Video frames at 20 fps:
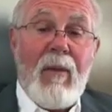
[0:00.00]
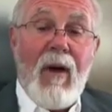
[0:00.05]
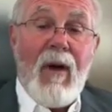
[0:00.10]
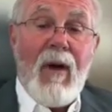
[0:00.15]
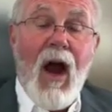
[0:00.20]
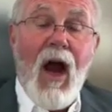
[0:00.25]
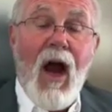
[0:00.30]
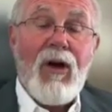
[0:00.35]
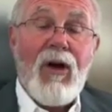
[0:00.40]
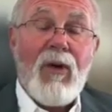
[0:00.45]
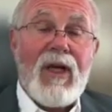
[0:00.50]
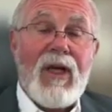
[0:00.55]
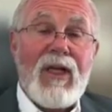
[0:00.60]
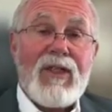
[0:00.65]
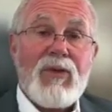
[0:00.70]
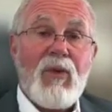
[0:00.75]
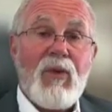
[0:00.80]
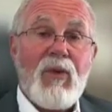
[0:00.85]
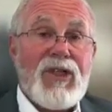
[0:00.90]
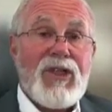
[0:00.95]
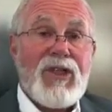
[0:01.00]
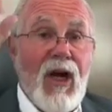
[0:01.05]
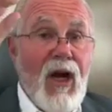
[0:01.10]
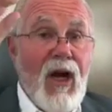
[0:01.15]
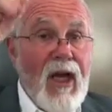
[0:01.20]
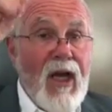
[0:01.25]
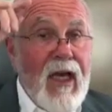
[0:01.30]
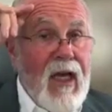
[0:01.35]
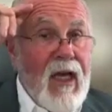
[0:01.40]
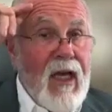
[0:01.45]
arteries, which
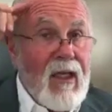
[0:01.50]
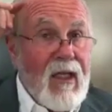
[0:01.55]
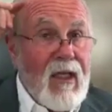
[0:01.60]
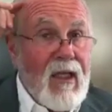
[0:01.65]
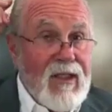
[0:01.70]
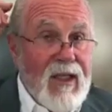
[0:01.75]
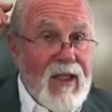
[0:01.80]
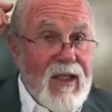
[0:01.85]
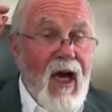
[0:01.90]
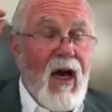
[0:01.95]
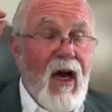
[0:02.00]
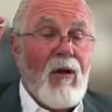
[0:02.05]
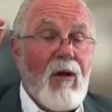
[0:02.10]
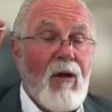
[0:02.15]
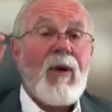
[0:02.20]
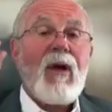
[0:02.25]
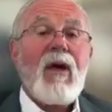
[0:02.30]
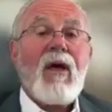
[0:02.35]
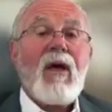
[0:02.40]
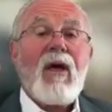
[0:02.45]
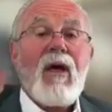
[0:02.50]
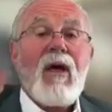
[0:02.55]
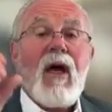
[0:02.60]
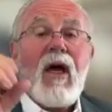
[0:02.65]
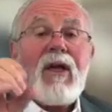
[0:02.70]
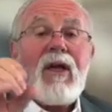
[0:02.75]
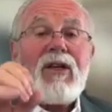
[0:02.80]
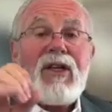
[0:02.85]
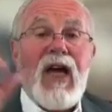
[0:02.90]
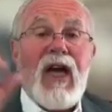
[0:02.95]
are in the scalp,
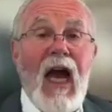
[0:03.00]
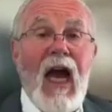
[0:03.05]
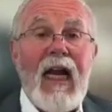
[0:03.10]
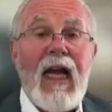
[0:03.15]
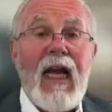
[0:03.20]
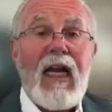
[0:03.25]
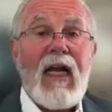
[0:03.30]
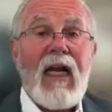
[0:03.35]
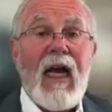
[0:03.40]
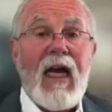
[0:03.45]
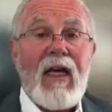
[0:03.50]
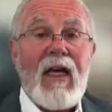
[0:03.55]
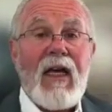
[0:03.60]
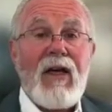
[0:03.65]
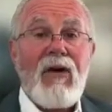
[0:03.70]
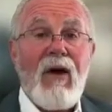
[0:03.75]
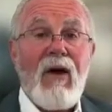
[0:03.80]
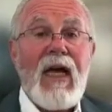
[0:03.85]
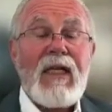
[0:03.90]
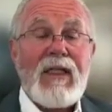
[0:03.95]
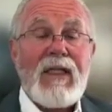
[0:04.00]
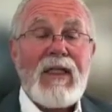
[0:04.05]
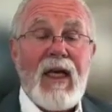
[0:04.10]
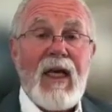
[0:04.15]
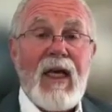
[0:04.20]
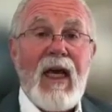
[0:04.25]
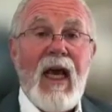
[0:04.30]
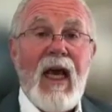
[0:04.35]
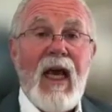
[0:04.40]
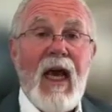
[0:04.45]
dilate like
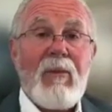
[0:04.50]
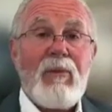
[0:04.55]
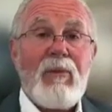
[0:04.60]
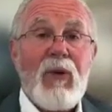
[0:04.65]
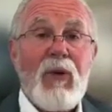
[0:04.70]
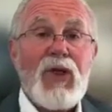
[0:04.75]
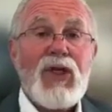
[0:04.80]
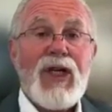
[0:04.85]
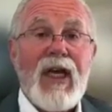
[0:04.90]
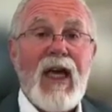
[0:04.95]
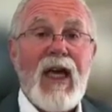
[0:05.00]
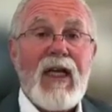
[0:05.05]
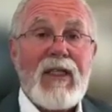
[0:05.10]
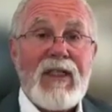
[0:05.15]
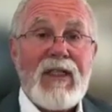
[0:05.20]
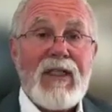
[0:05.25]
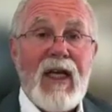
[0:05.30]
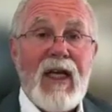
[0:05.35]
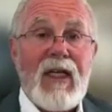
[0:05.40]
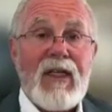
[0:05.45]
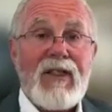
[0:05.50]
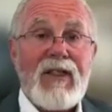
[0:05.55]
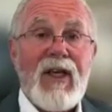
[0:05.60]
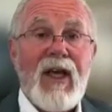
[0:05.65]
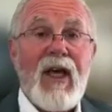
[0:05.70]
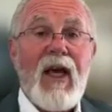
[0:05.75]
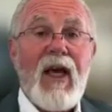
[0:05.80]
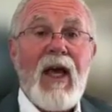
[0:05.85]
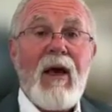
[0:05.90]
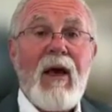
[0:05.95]
crazy and push against things.
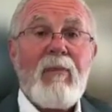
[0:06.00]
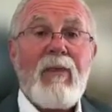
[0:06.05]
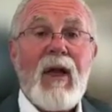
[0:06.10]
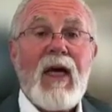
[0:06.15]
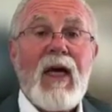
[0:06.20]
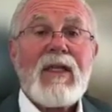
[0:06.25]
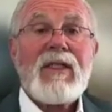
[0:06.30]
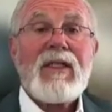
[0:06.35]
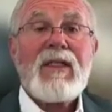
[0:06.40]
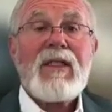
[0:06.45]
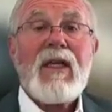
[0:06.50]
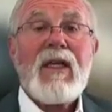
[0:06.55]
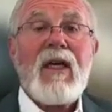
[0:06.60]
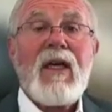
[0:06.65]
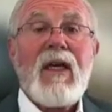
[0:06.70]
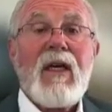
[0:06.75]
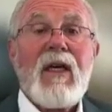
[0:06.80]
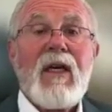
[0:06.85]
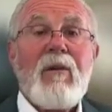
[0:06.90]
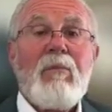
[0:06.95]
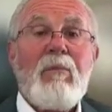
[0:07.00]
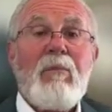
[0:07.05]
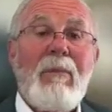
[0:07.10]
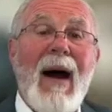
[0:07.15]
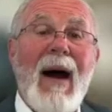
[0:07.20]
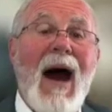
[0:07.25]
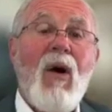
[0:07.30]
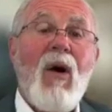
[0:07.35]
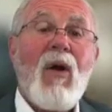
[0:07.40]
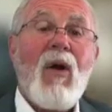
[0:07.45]
Plus,
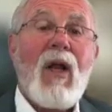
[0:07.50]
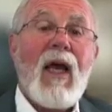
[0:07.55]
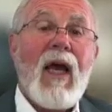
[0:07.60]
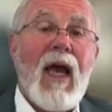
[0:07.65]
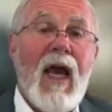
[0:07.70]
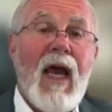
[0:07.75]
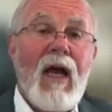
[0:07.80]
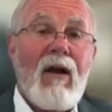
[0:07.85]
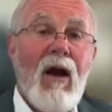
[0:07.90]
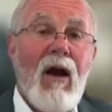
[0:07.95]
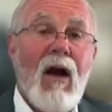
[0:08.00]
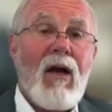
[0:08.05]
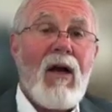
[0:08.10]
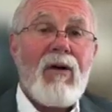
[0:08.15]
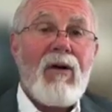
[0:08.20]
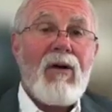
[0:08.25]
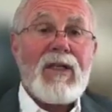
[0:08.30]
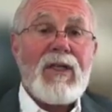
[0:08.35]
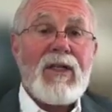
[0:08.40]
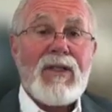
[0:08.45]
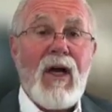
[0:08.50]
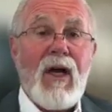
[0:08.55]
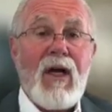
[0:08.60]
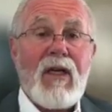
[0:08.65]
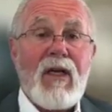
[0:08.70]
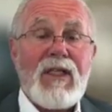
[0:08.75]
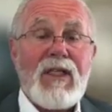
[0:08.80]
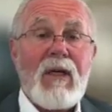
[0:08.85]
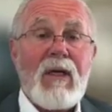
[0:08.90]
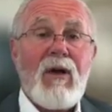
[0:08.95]
bowel and arteries are
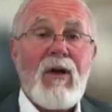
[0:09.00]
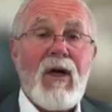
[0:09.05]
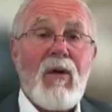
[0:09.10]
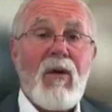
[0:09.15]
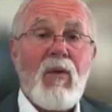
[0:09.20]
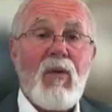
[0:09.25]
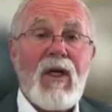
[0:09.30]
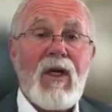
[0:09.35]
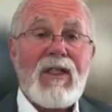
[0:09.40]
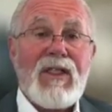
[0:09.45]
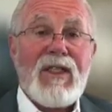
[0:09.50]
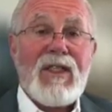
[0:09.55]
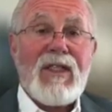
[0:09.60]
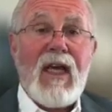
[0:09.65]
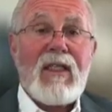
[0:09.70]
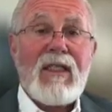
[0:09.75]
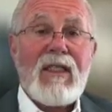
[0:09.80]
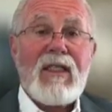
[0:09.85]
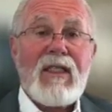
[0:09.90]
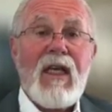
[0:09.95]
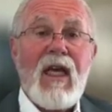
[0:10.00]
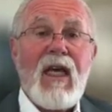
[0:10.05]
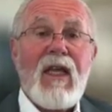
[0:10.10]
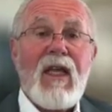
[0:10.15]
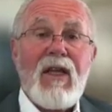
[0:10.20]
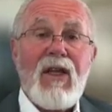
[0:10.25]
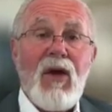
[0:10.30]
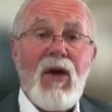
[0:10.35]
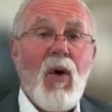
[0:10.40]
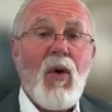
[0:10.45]
similar in one sense.
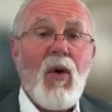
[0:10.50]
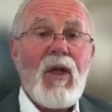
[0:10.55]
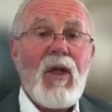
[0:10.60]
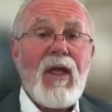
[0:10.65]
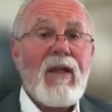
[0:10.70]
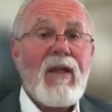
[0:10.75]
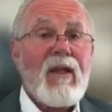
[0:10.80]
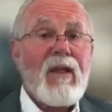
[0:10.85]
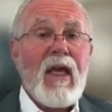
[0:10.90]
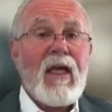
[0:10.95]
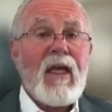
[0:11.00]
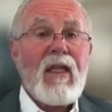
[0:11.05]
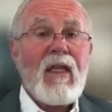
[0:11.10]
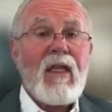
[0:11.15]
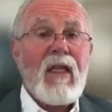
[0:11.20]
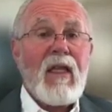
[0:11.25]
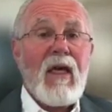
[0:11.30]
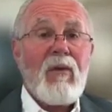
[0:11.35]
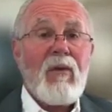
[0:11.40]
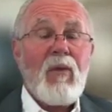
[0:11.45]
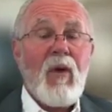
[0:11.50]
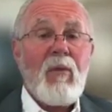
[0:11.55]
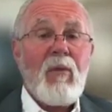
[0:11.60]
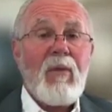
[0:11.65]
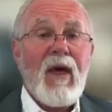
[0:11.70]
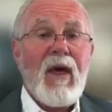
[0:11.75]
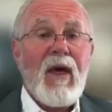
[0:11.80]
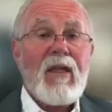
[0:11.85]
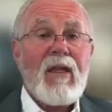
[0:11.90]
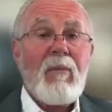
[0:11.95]
The only thing that will
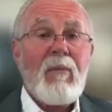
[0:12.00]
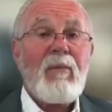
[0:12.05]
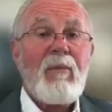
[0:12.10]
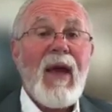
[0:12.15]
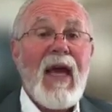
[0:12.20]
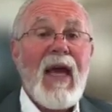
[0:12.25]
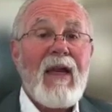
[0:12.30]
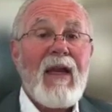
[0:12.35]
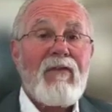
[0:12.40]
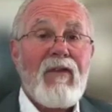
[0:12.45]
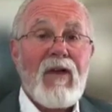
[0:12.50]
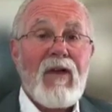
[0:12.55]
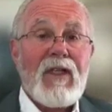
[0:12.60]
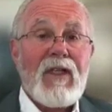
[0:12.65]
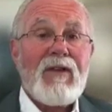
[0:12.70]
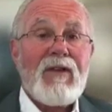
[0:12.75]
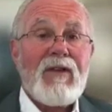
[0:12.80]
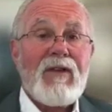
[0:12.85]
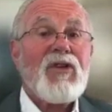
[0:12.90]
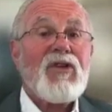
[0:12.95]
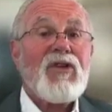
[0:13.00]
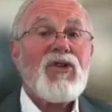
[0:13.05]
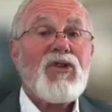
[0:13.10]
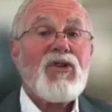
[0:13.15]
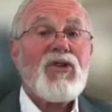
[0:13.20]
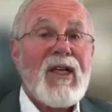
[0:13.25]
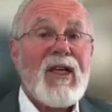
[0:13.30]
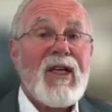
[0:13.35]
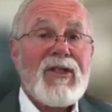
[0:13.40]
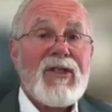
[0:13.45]
make them painful is if you
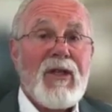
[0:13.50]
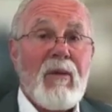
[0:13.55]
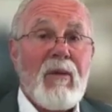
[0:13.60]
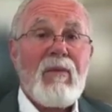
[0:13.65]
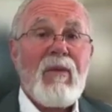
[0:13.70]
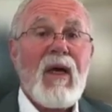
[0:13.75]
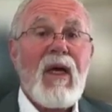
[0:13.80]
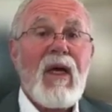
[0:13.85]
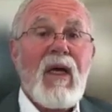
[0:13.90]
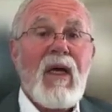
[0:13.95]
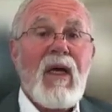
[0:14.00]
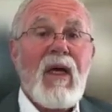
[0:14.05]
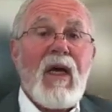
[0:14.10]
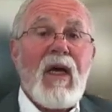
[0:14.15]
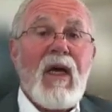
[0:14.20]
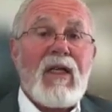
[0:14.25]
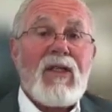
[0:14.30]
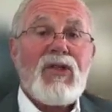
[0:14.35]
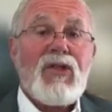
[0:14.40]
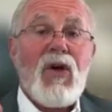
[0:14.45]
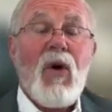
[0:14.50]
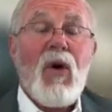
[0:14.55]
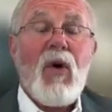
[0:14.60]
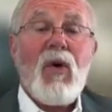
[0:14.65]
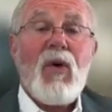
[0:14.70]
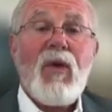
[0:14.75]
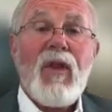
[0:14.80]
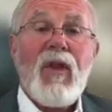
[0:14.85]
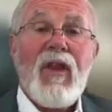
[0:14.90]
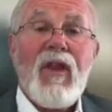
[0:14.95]
stretch them. Right. And
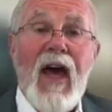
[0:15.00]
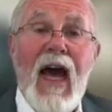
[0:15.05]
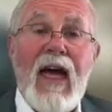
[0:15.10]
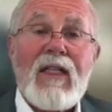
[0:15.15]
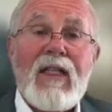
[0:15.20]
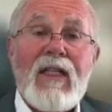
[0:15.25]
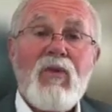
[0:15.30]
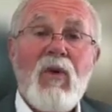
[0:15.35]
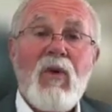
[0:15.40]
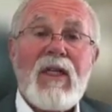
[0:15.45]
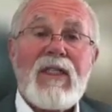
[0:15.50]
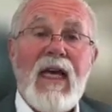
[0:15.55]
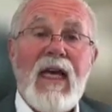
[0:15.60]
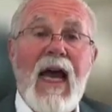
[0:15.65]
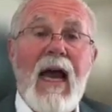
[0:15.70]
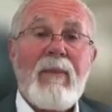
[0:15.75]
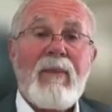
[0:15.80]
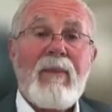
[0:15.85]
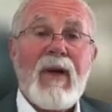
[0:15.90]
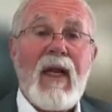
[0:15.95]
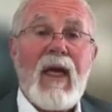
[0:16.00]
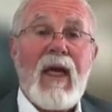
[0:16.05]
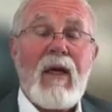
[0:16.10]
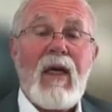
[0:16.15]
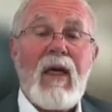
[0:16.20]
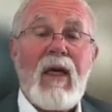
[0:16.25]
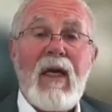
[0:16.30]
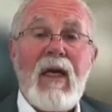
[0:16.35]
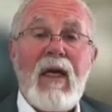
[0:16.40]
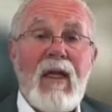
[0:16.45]
so that's what's
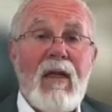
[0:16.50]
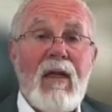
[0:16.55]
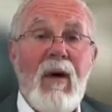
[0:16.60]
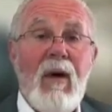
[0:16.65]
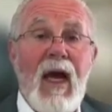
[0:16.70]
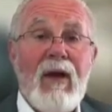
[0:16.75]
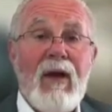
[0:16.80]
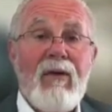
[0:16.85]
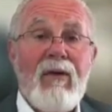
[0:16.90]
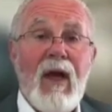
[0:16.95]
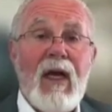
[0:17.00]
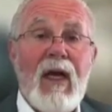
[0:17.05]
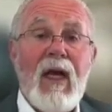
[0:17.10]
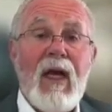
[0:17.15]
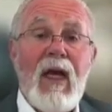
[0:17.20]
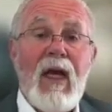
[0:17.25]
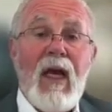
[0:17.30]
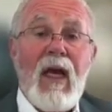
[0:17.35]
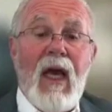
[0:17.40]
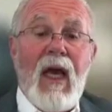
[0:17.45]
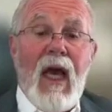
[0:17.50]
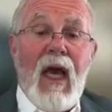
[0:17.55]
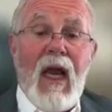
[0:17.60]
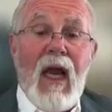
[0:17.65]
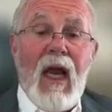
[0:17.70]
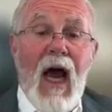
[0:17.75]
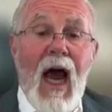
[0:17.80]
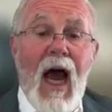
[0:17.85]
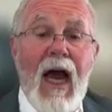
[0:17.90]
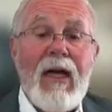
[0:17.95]
happening in the migraine. And
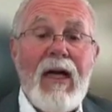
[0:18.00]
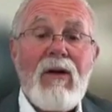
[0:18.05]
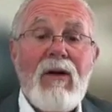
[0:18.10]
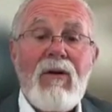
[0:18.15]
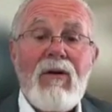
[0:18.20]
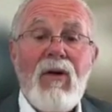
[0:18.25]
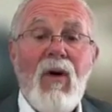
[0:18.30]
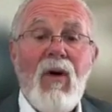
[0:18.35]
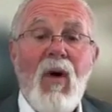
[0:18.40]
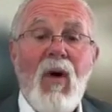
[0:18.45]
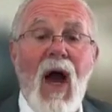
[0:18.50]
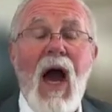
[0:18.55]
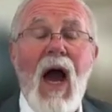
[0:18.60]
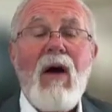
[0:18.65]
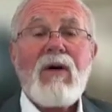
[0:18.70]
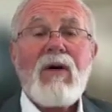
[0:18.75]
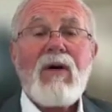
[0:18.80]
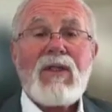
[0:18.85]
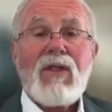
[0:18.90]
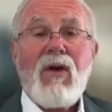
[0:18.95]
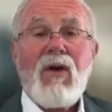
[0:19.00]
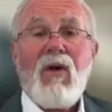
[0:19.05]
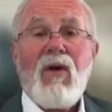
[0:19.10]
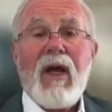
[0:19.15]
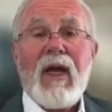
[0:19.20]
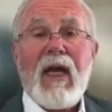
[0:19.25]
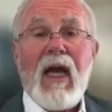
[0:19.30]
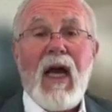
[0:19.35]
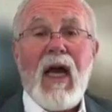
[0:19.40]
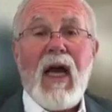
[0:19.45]
I don't know how it's
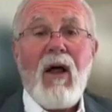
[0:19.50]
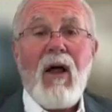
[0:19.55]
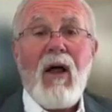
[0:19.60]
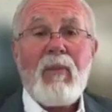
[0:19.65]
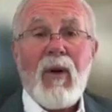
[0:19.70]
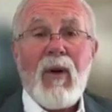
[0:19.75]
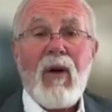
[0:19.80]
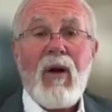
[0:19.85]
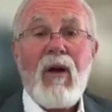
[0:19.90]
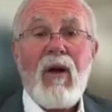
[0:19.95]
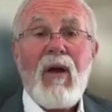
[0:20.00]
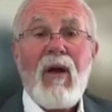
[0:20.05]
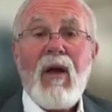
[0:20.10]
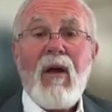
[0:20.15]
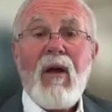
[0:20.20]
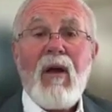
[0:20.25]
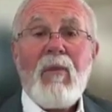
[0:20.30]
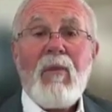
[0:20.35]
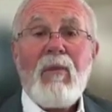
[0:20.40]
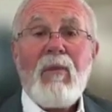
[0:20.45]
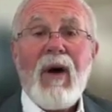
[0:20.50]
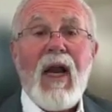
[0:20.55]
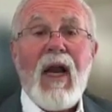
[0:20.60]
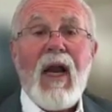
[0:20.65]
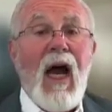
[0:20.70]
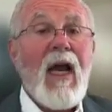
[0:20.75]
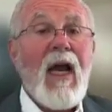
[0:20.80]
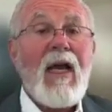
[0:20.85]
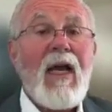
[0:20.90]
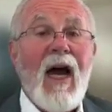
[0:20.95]
going to help her, but
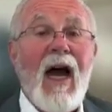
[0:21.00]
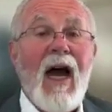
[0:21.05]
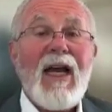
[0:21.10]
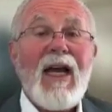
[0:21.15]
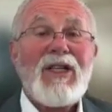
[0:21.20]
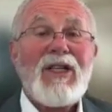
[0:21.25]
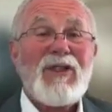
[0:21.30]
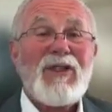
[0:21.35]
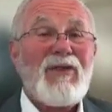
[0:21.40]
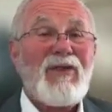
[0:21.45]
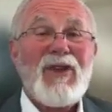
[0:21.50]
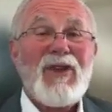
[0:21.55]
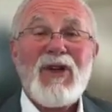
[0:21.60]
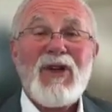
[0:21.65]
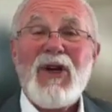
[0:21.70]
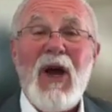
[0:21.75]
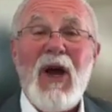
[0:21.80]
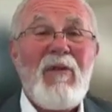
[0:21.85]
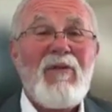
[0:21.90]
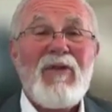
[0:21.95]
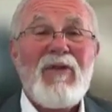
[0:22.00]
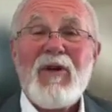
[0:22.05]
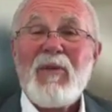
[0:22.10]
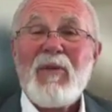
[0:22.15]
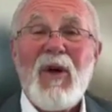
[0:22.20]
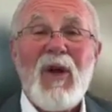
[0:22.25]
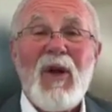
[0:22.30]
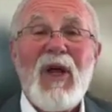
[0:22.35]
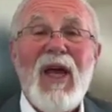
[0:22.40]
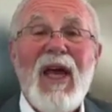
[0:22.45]
I just feel
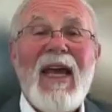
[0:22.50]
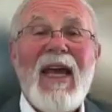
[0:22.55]
comfortable